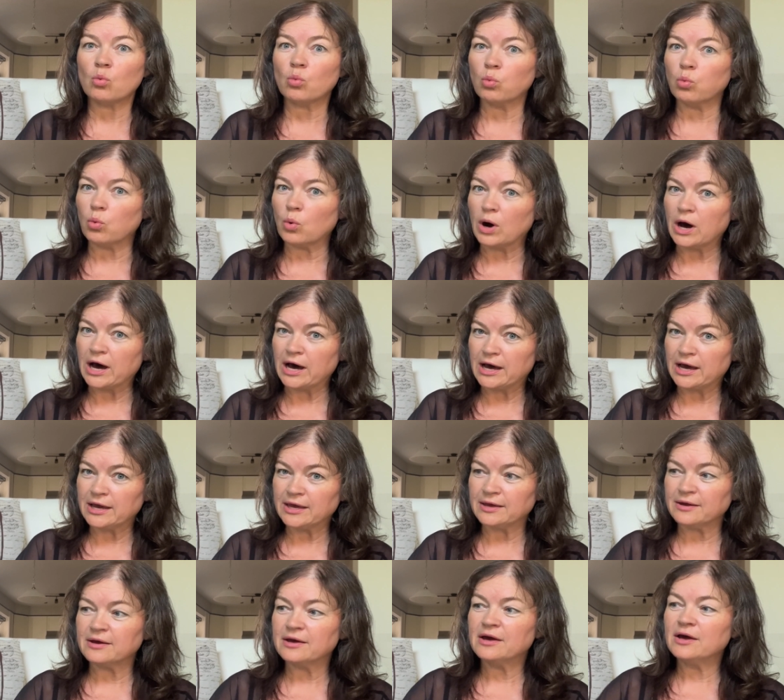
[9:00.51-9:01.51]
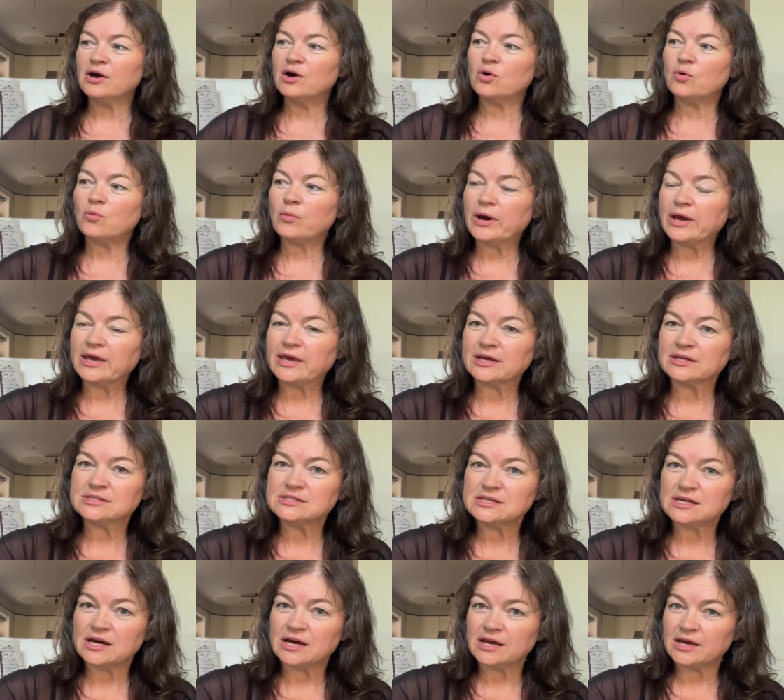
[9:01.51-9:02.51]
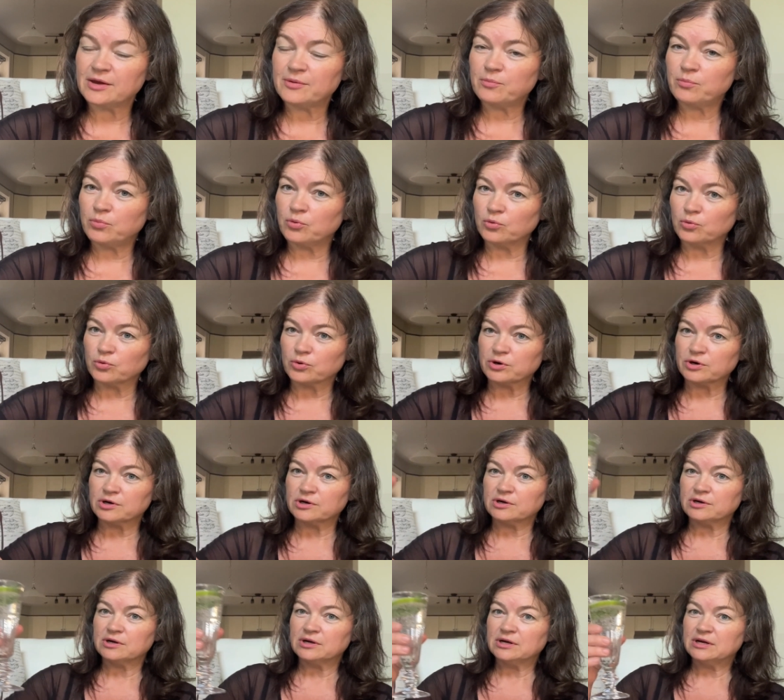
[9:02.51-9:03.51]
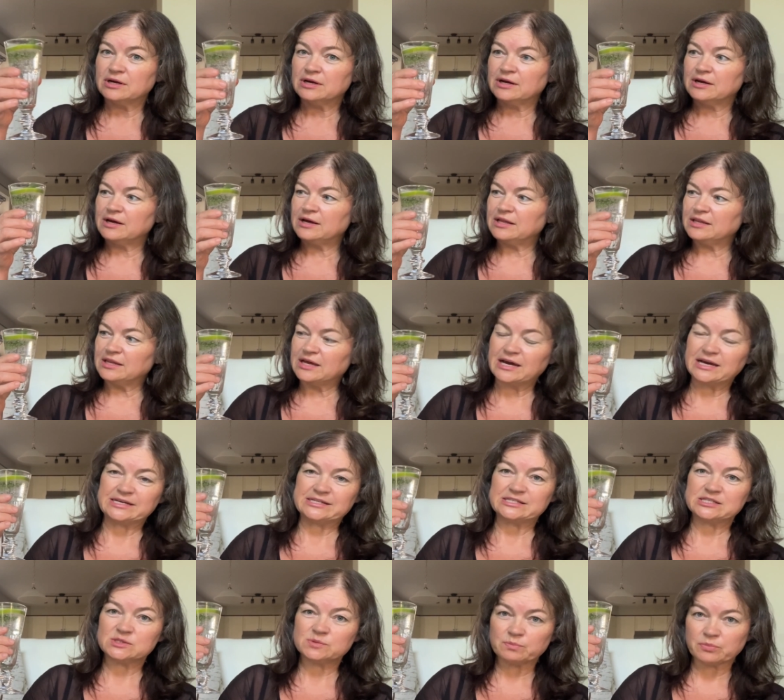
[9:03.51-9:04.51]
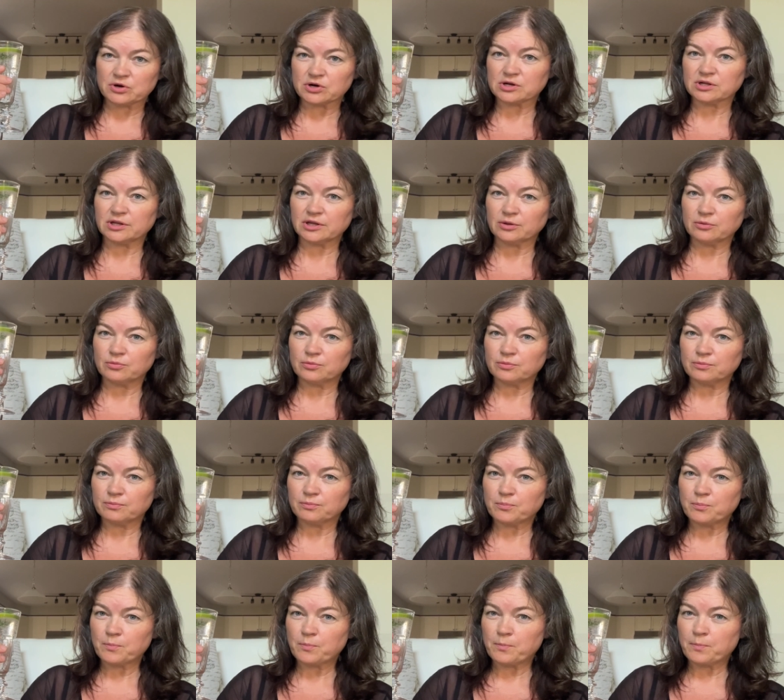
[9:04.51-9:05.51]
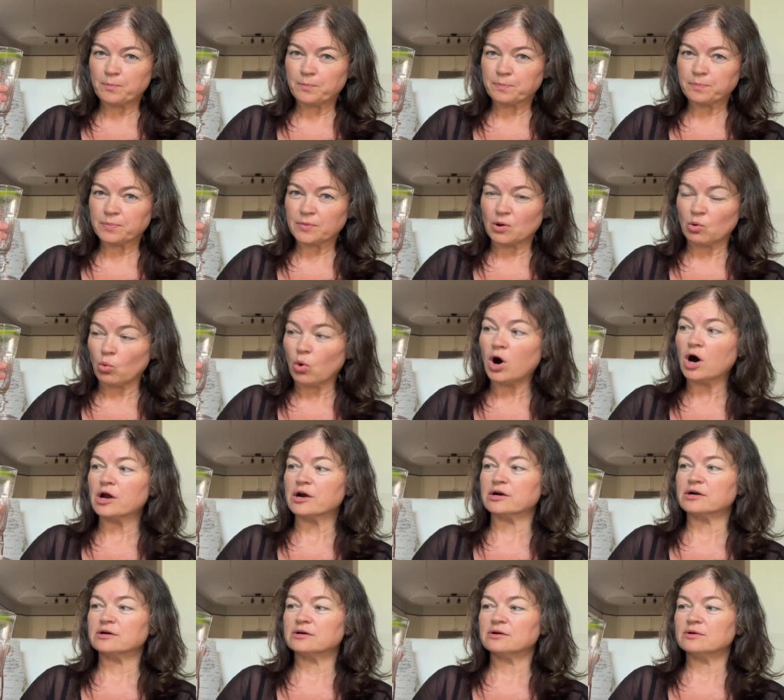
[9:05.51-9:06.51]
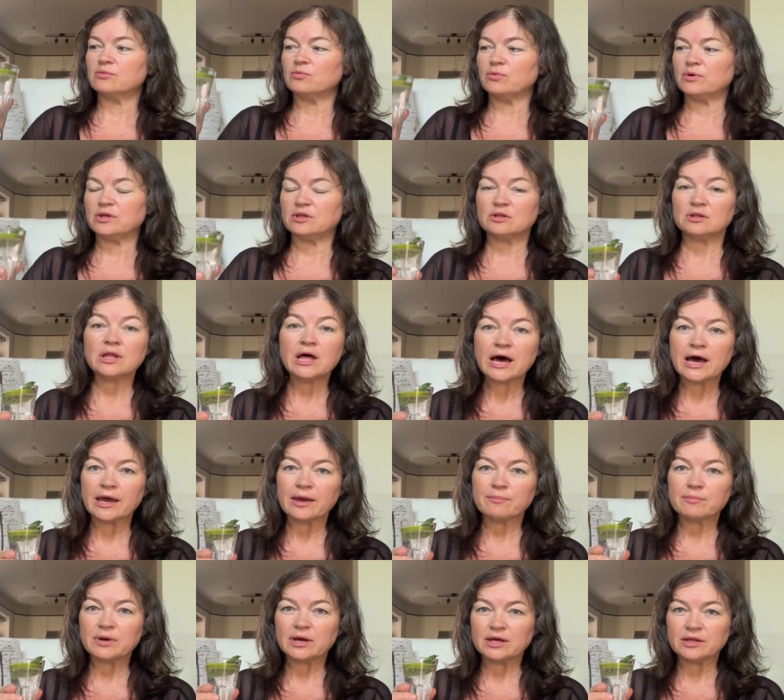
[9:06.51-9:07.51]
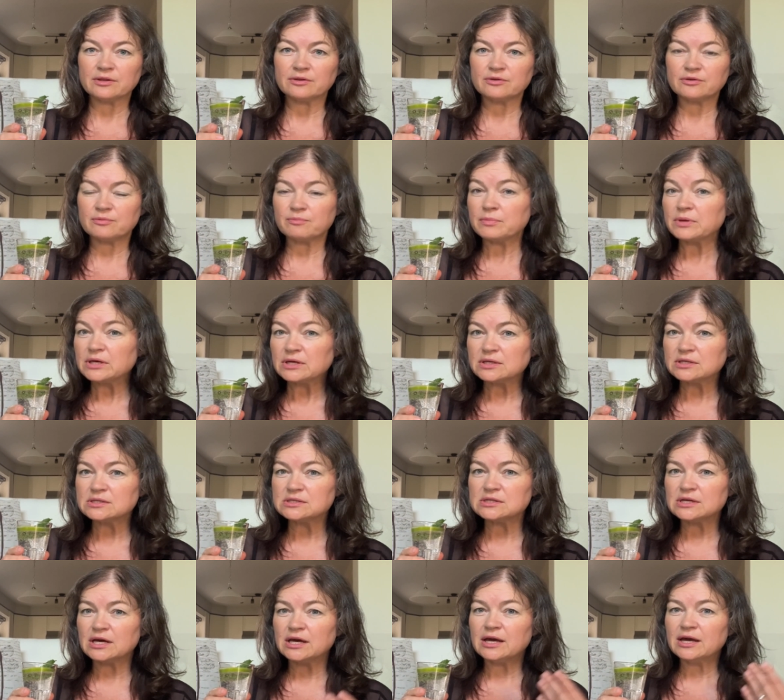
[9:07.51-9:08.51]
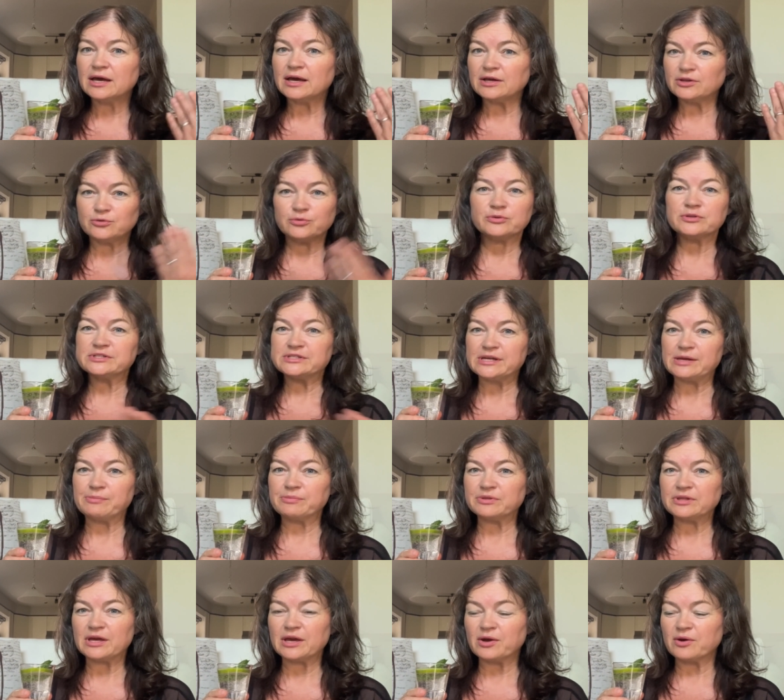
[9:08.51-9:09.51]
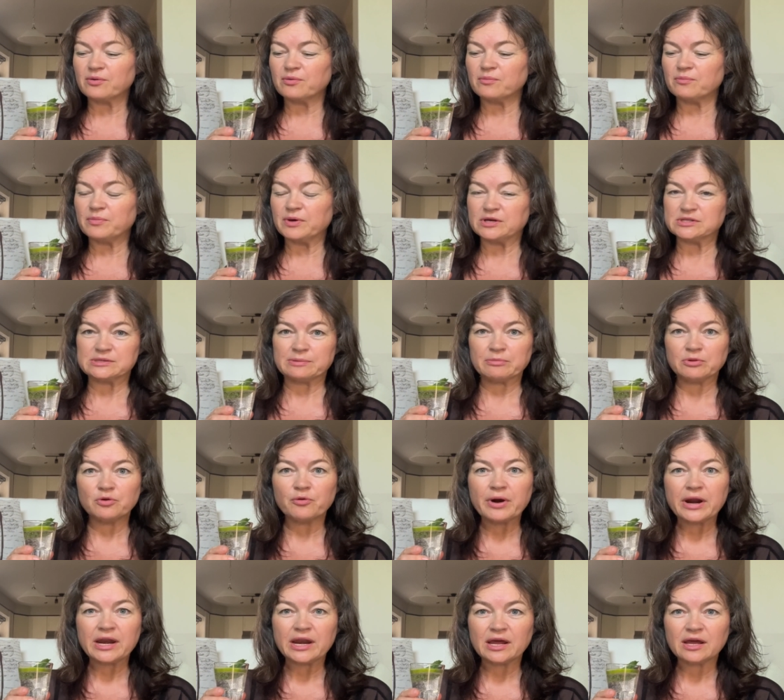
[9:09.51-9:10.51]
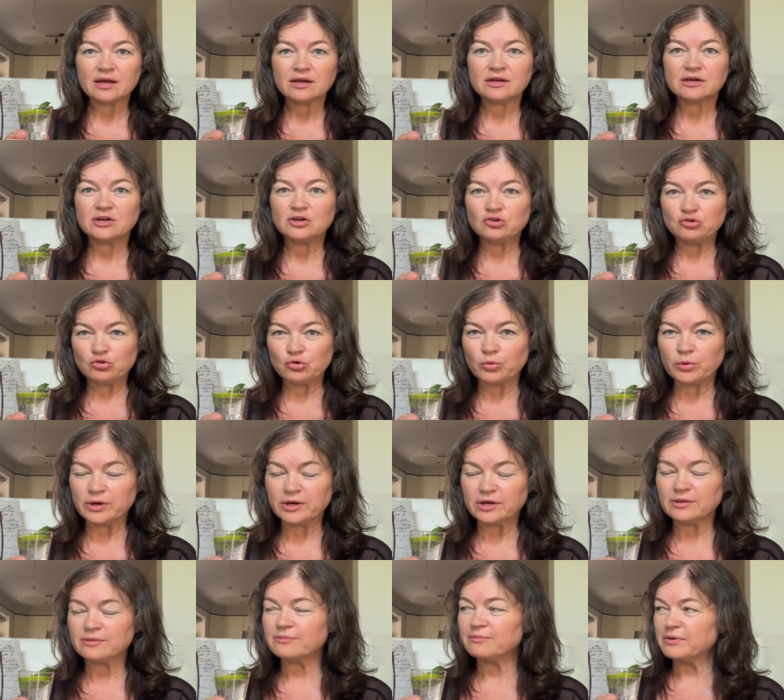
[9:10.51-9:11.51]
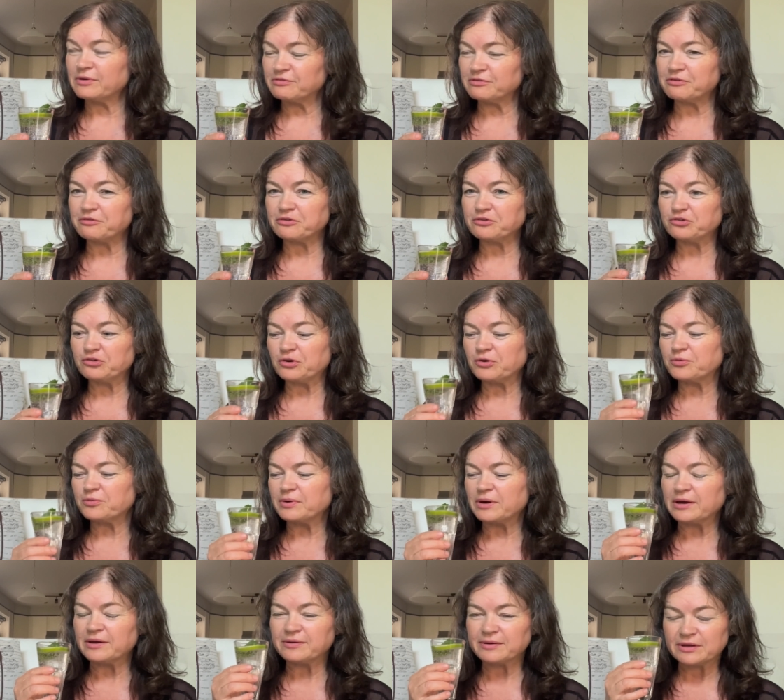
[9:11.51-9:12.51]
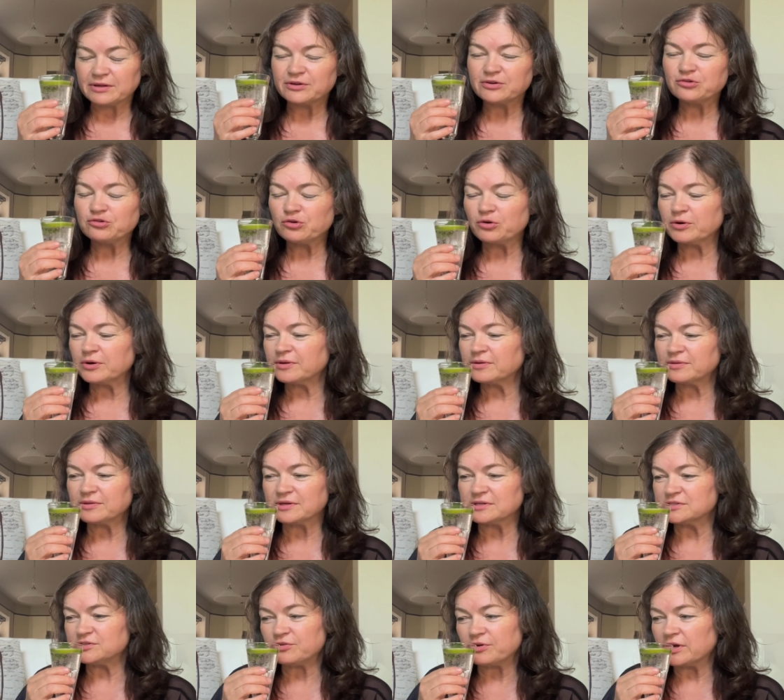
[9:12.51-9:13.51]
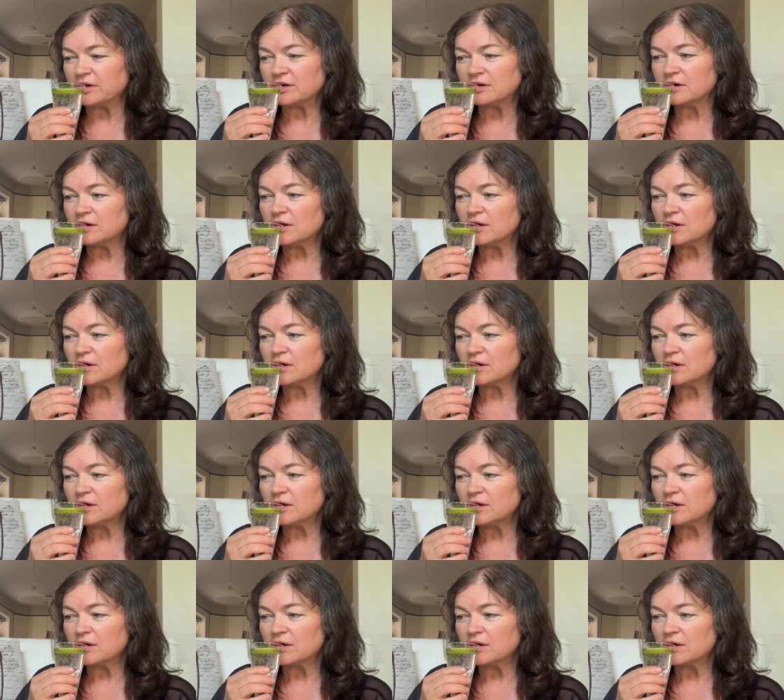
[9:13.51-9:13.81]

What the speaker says: Why? Why can't I pour a nice sparkling water with lime and mint and do the same thing because I'm already enjoying my favorite show? I can enjoy the drink